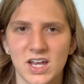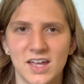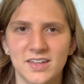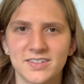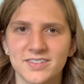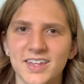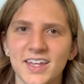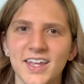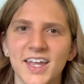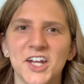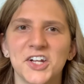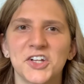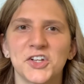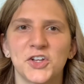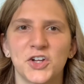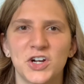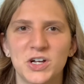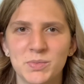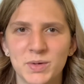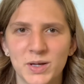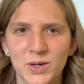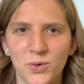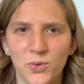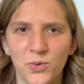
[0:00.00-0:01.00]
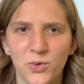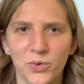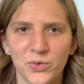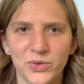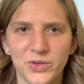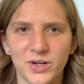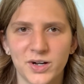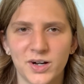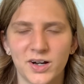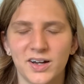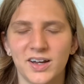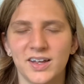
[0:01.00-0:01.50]
As they get a little bit
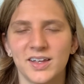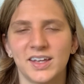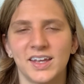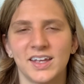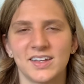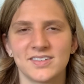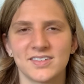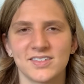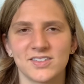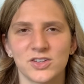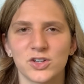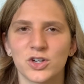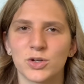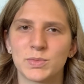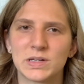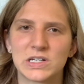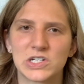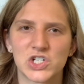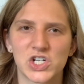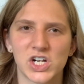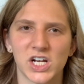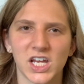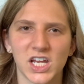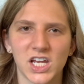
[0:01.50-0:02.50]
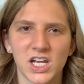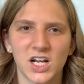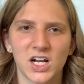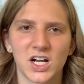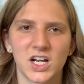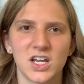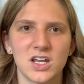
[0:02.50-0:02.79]
older, it gets a little bit trickier.